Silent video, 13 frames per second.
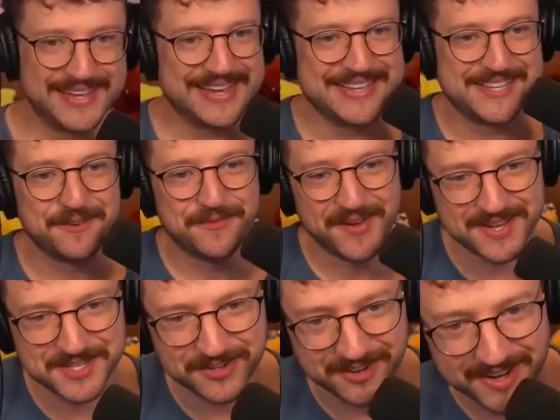Easy
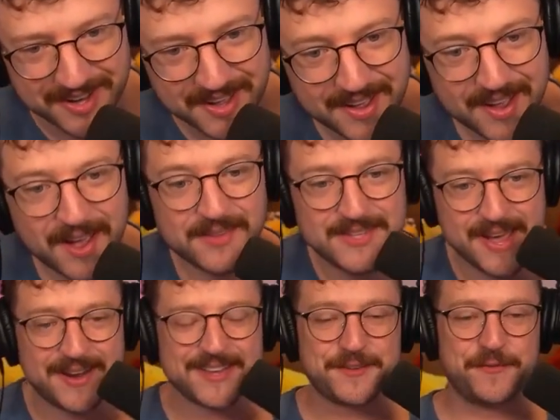victory.
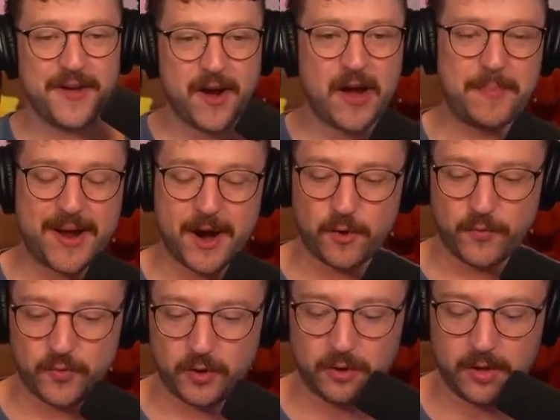Deck is very
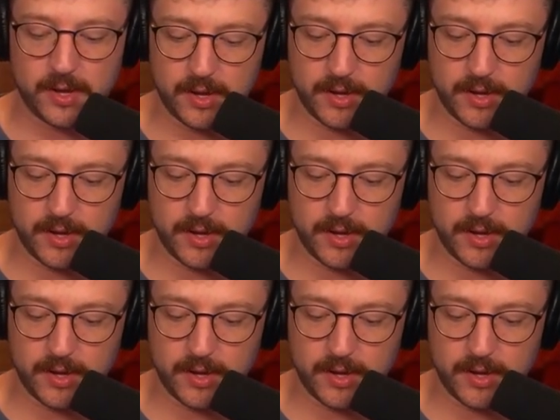powerful.